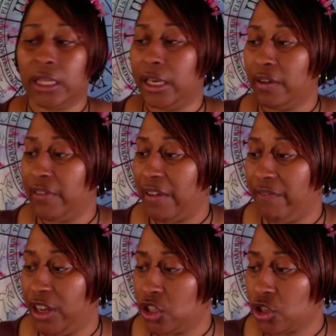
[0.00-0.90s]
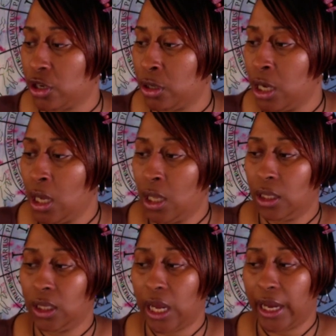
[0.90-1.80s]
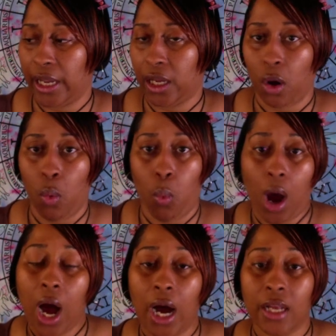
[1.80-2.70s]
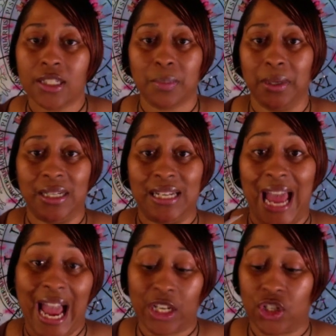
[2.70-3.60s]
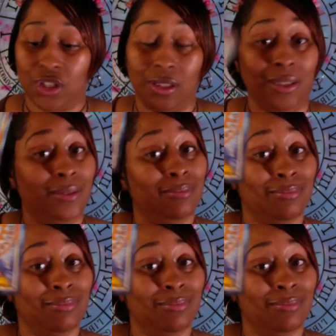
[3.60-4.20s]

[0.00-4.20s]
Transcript: think of adventure like wands, but actually